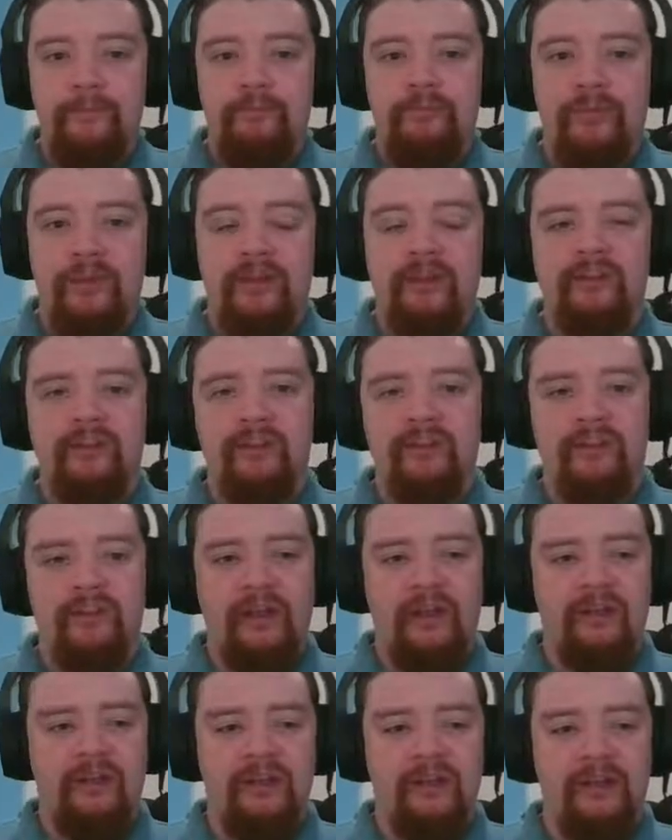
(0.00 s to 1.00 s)
this is,
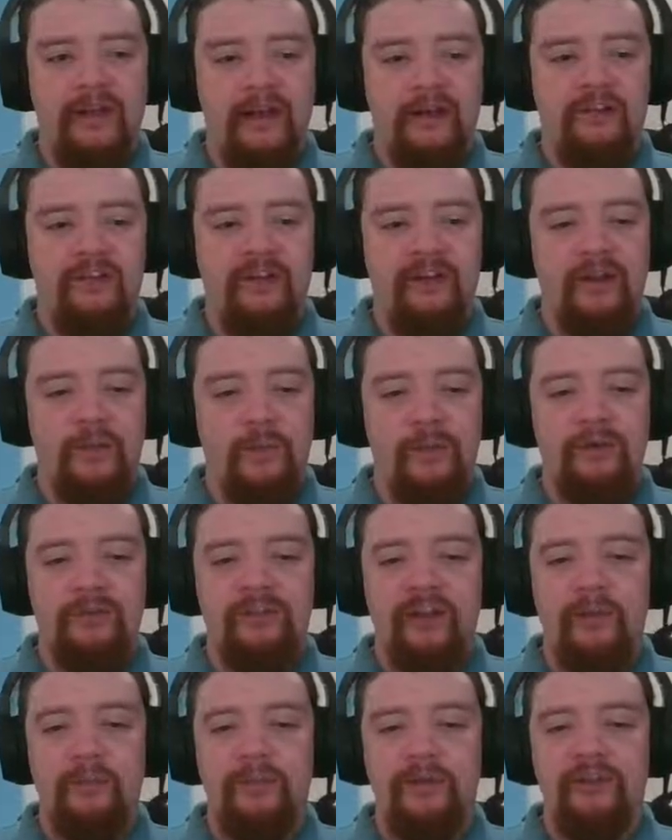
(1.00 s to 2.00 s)
I think, actually a World
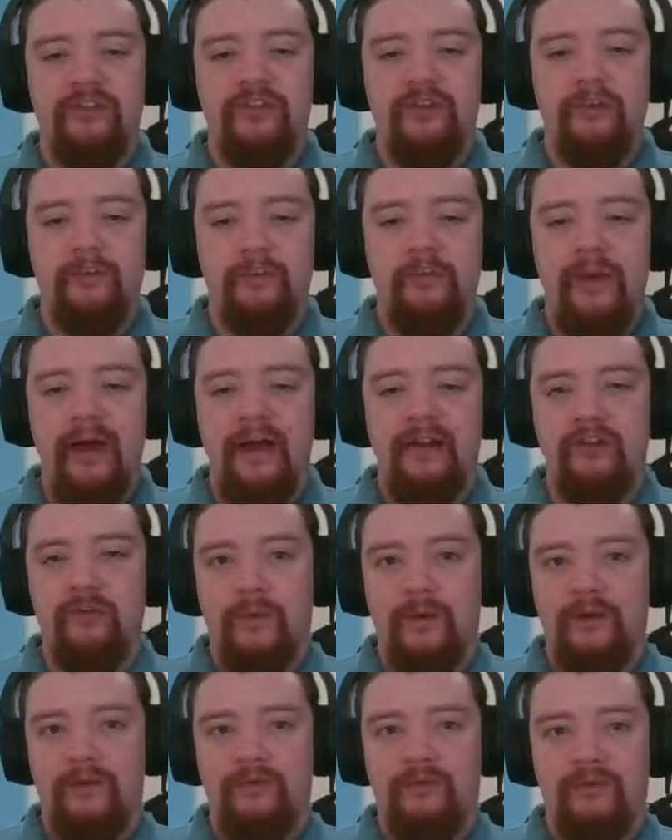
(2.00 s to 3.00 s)
Championship match
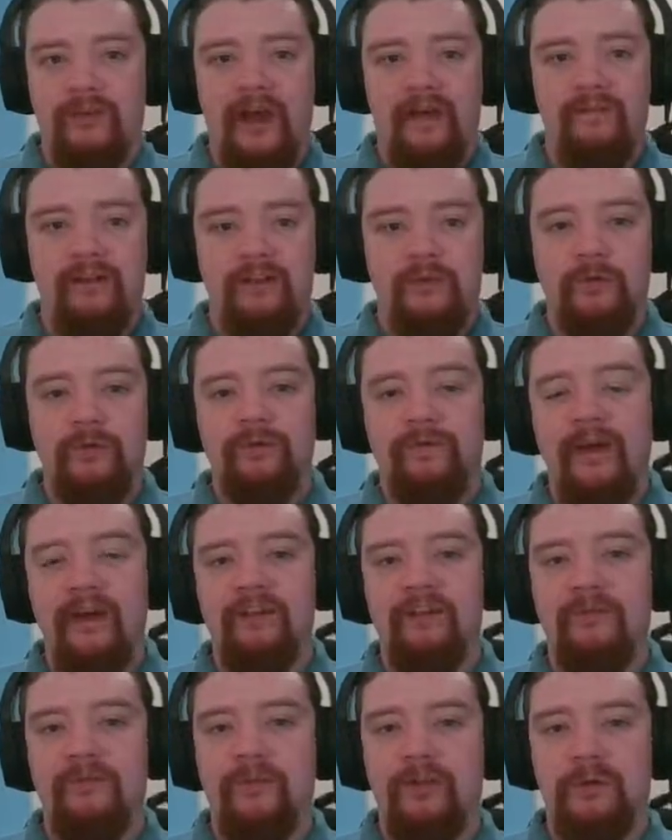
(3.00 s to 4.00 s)
where Tarrasch was
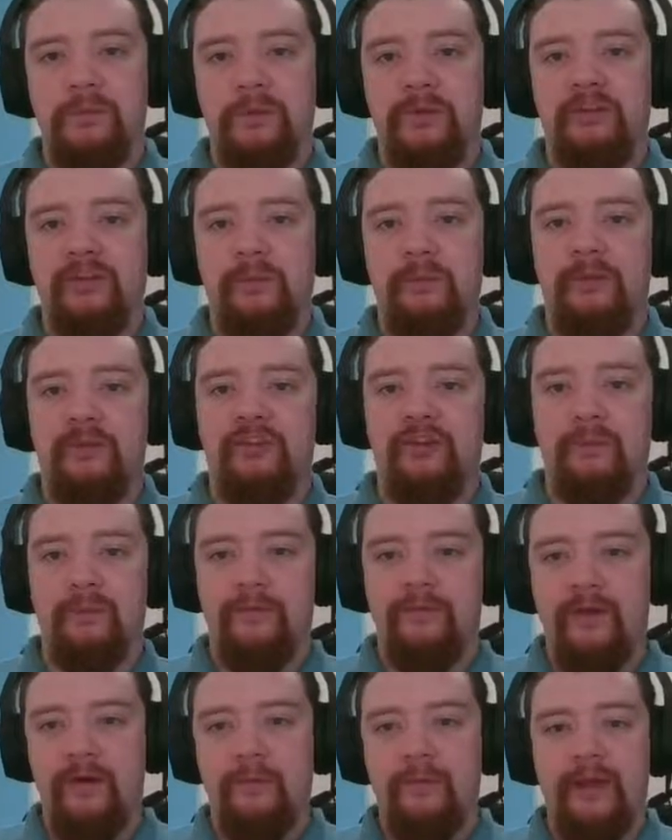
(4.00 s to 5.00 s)
fighting for the World Championship
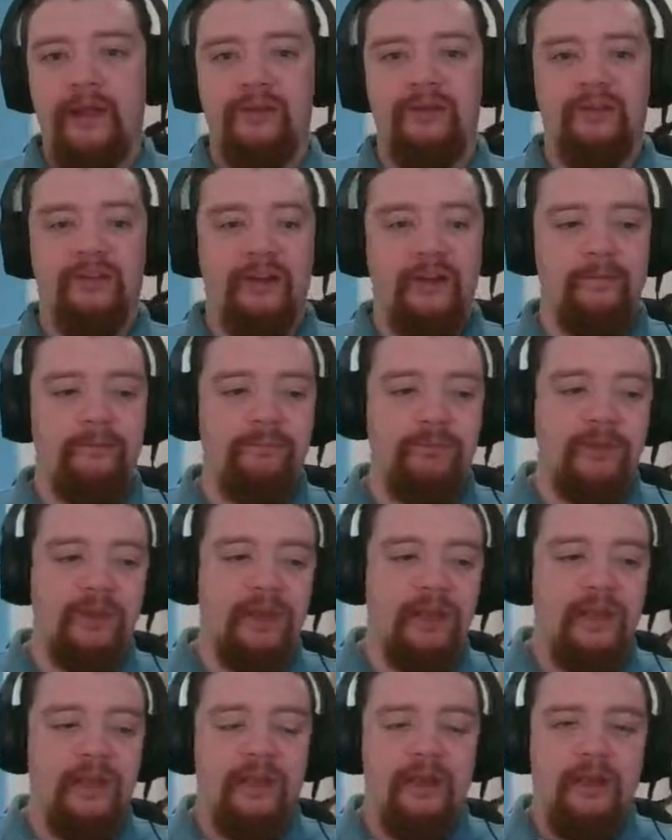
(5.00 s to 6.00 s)
from Lasker.
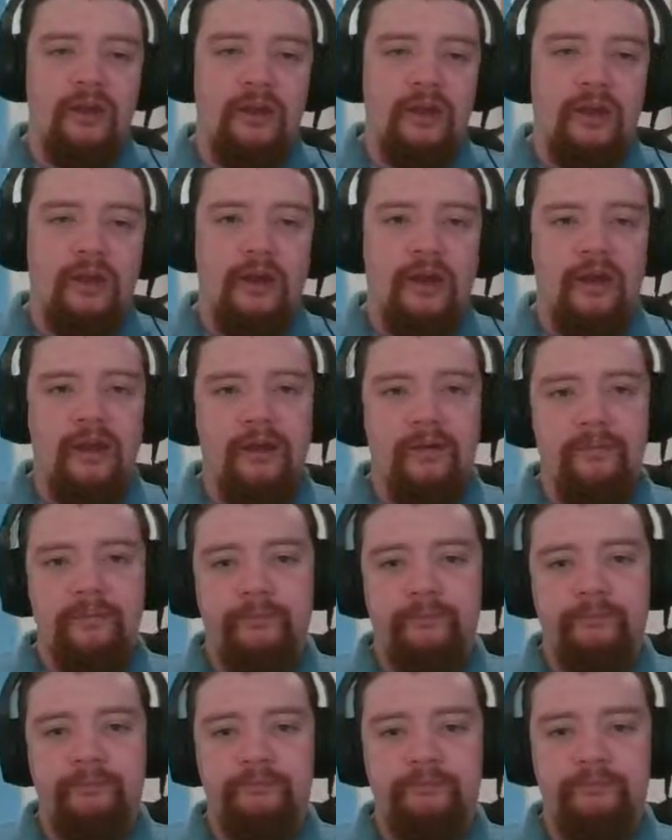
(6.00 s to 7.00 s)

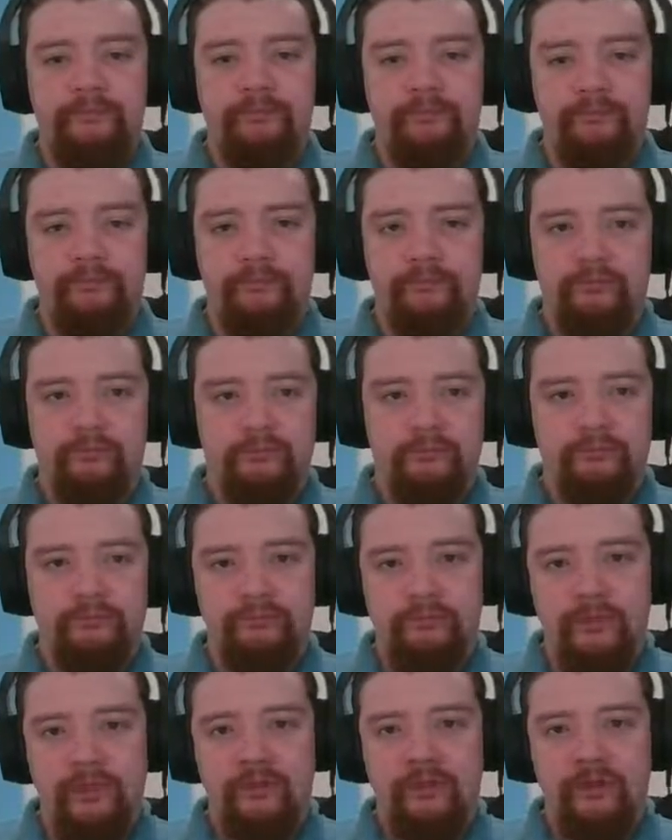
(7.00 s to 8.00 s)
So
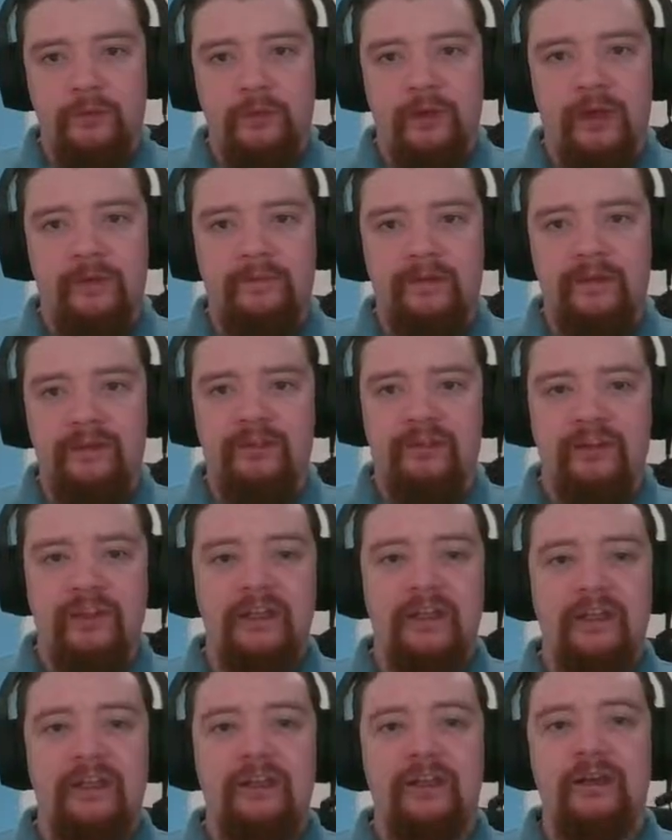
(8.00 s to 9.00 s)
we'll hopefully
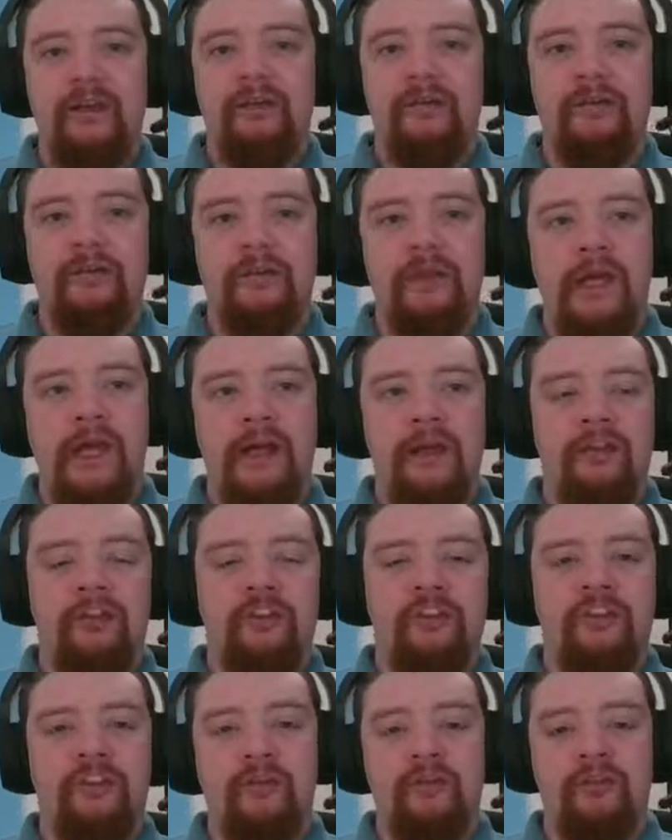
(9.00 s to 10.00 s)
see
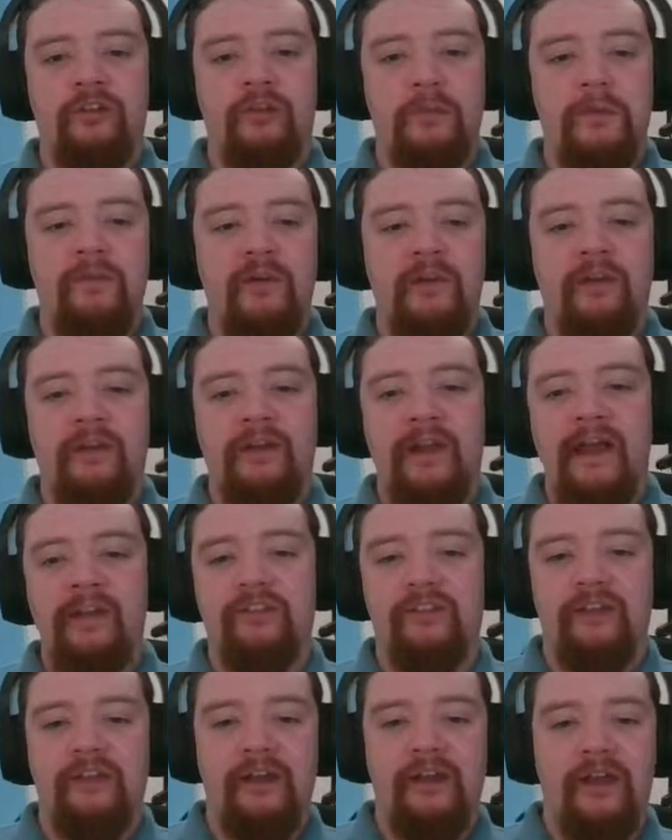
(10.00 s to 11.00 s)
some of what
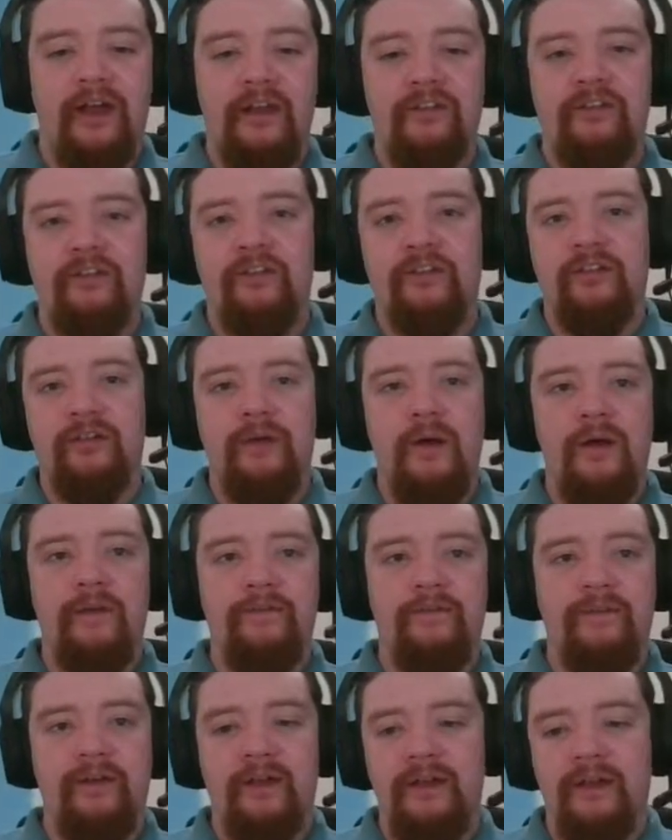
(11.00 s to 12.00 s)
Lasker has to
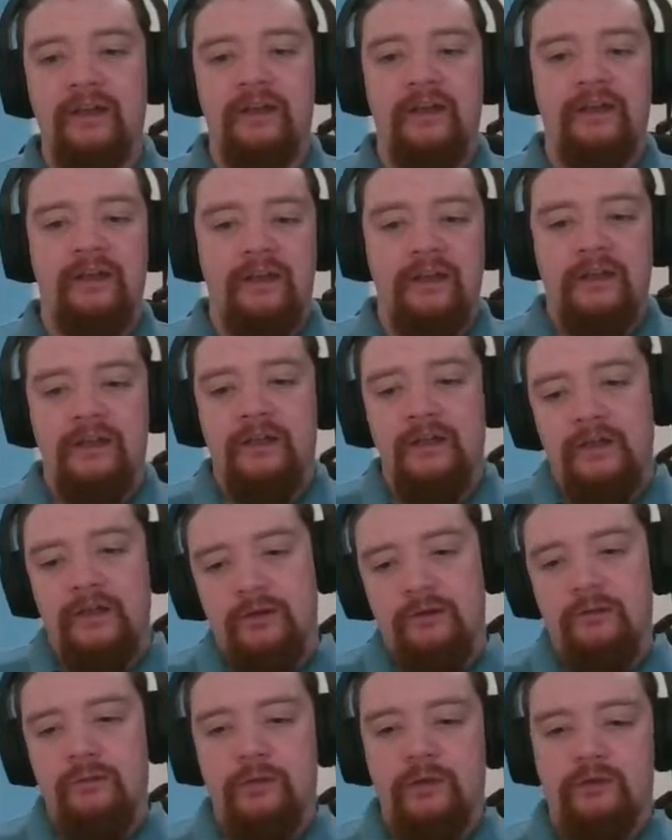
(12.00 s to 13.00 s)
offer,
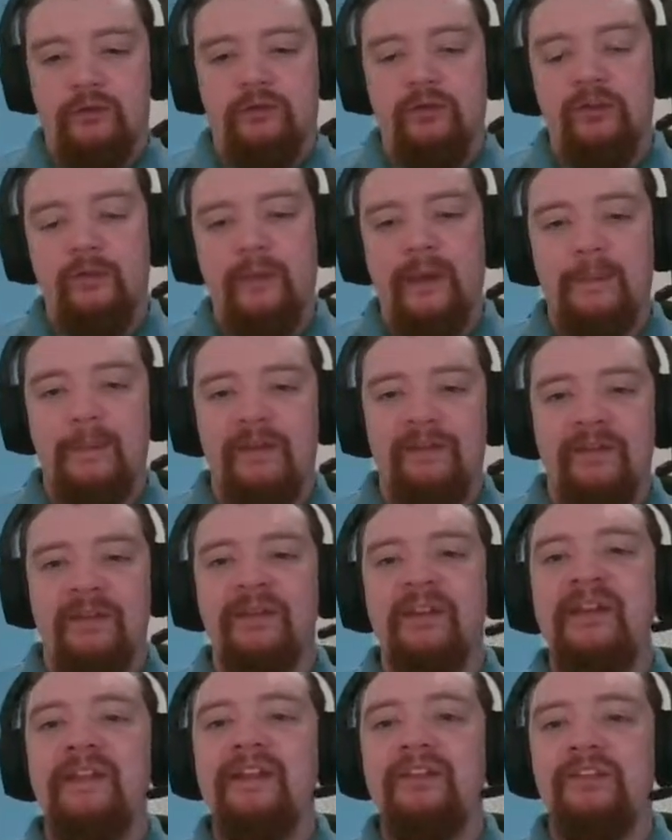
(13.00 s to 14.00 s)
which will sort of be a bit of a
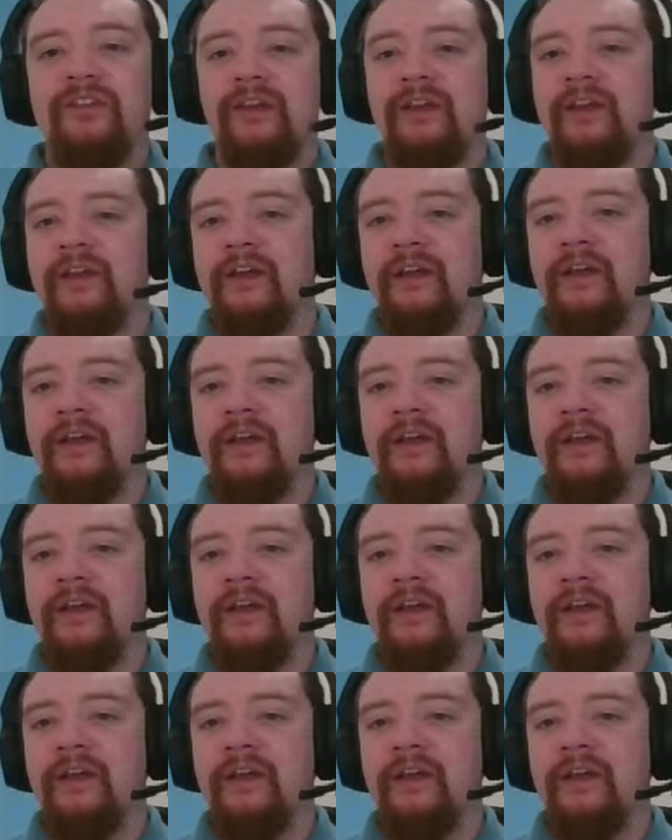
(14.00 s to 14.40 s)
teaser